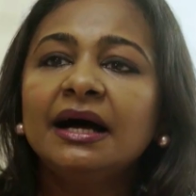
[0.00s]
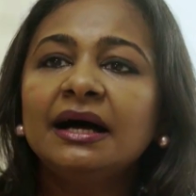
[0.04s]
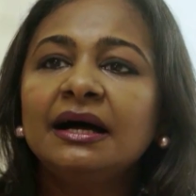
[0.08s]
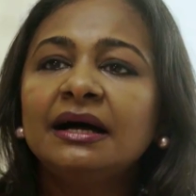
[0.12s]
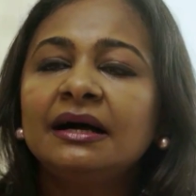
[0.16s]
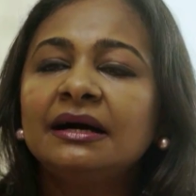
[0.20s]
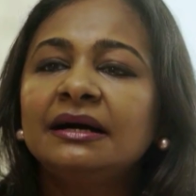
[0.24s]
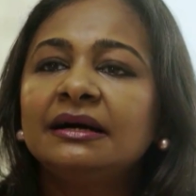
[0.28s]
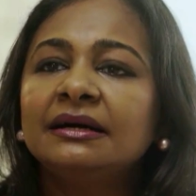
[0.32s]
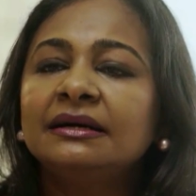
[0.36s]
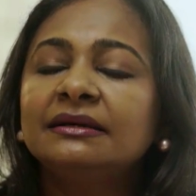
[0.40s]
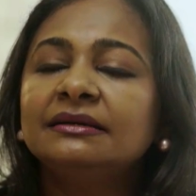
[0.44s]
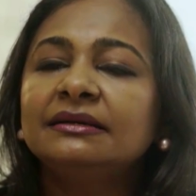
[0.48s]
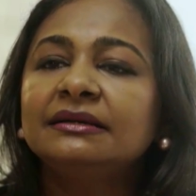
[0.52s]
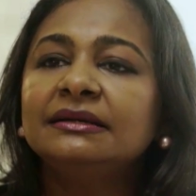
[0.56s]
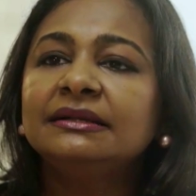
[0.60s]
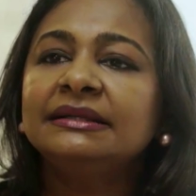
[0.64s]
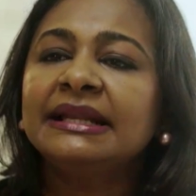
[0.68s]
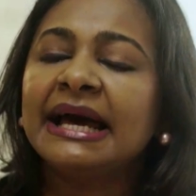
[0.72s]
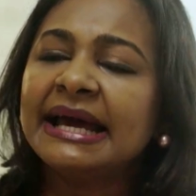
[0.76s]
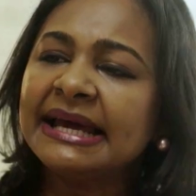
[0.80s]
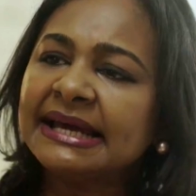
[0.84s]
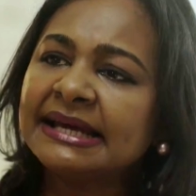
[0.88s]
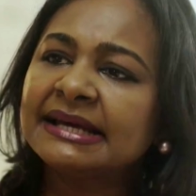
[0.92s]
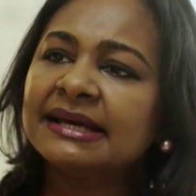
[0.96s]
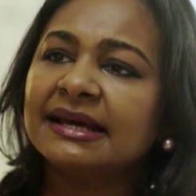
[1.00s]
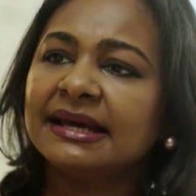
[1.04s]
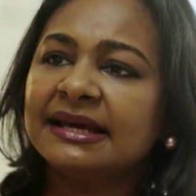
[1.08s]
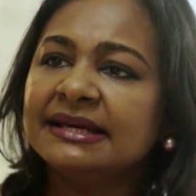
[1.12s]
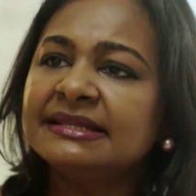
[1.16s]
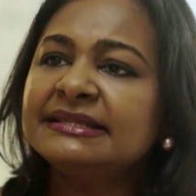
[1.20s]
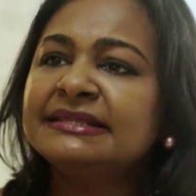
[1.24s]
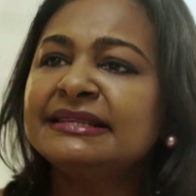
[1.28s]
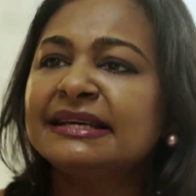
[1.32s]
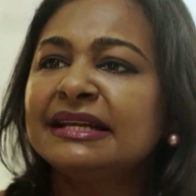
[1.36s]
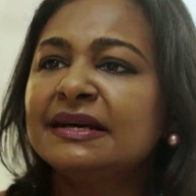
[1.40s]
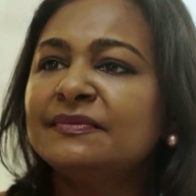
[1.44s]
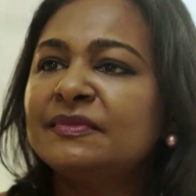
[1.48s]
Like
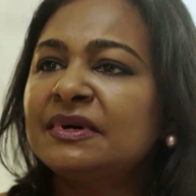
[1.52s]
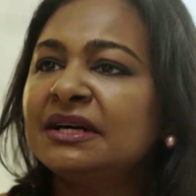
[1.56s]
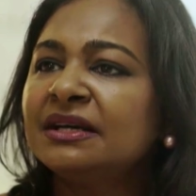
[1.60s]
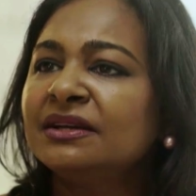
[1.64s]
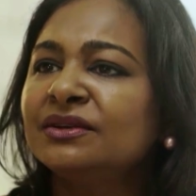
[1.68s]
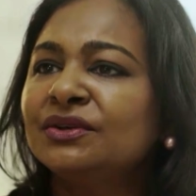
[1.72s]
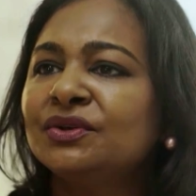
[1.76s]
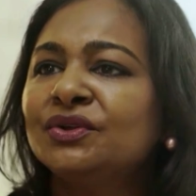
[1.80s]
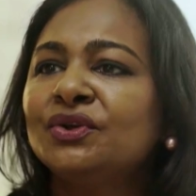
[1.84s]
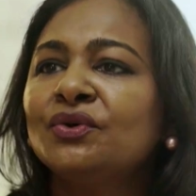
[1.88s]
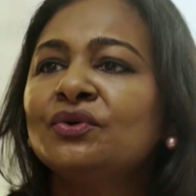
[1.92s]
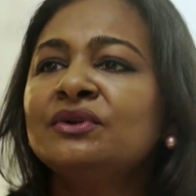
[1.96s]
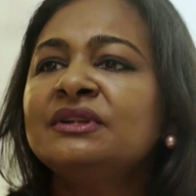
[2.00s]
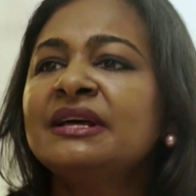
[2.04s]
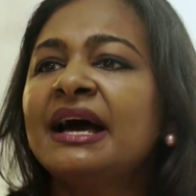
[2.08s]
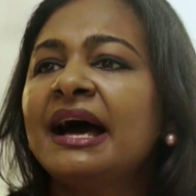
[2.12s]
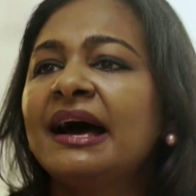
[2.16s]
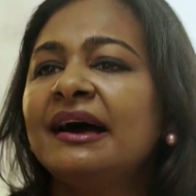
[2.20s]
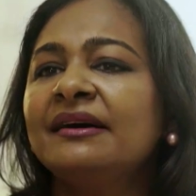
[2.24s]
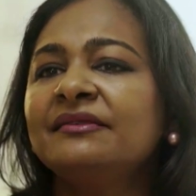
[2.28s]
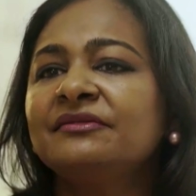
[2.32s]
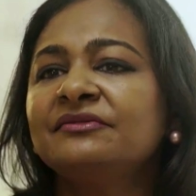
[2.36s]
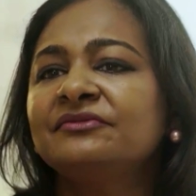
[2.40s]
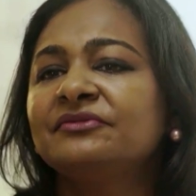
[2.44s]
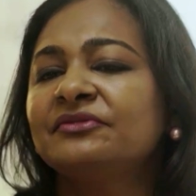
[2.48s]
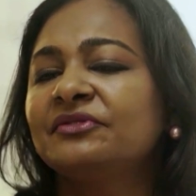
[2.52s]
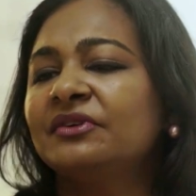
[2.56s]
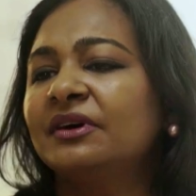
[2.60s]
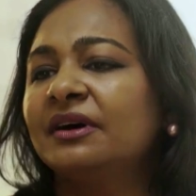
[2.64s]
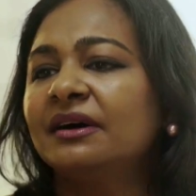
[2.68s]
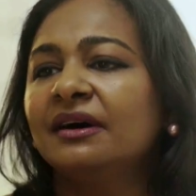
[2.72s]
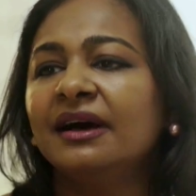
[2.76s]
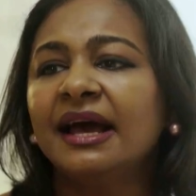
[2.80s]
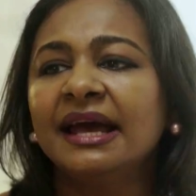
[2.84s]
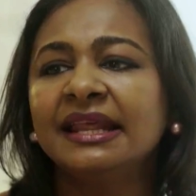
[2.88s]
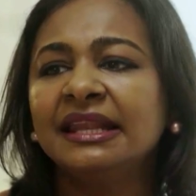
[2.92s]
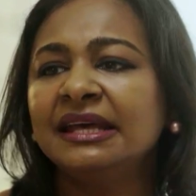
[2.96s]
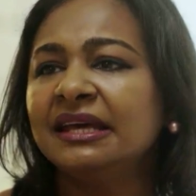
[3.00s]
in cinema, you don't have
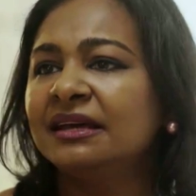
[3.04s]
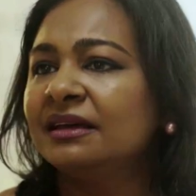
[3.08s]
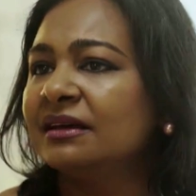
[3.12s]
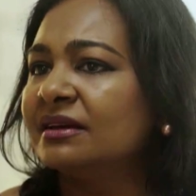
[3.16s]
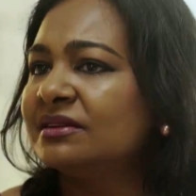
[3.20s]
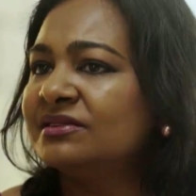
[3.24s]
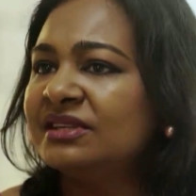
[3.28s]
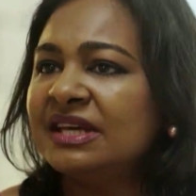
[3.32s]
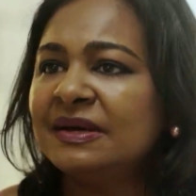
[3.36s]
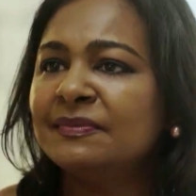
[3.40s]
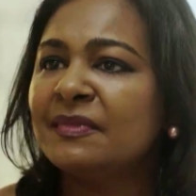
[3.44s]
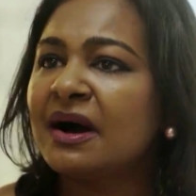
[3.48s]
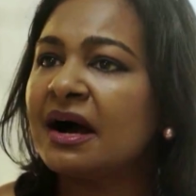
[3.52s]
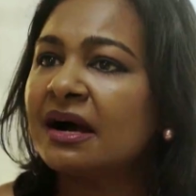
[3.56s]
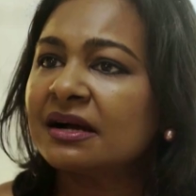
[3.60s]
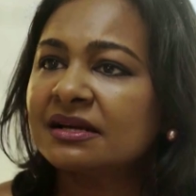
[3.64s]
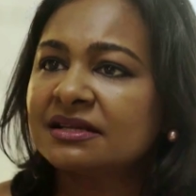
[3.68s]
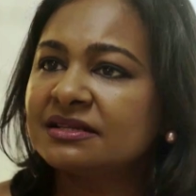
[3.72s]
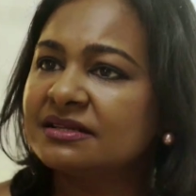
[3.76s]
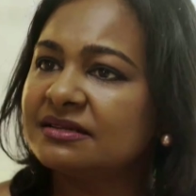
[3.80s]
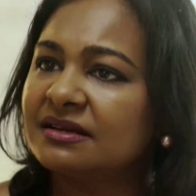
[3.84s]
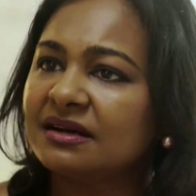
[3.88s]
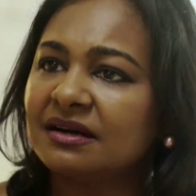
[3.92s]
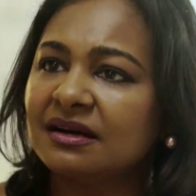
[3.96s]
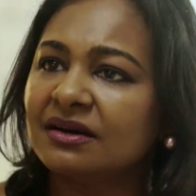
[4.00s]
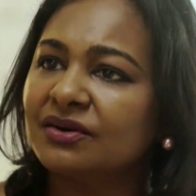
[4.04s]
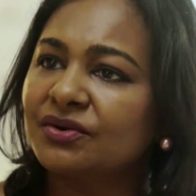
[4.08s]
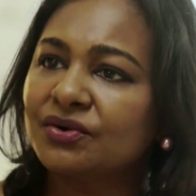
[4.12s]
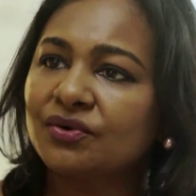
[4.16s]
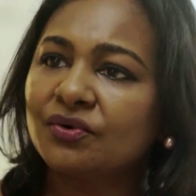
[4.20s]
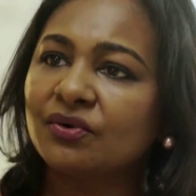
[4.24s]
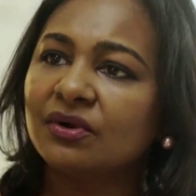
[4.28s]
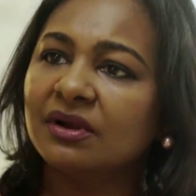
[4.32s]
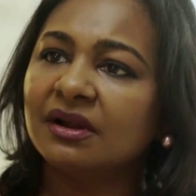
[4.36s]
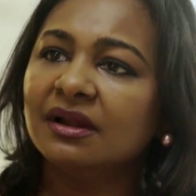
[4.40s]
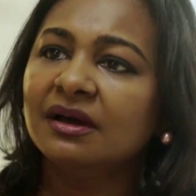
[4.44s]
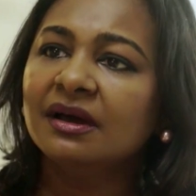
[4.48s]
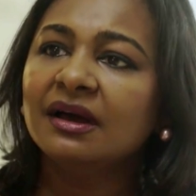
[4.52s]
any demarked
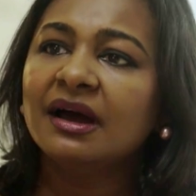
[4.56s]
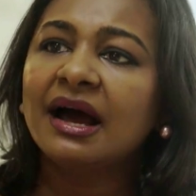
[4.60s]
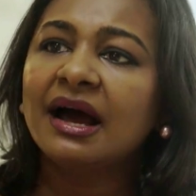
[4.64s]
role.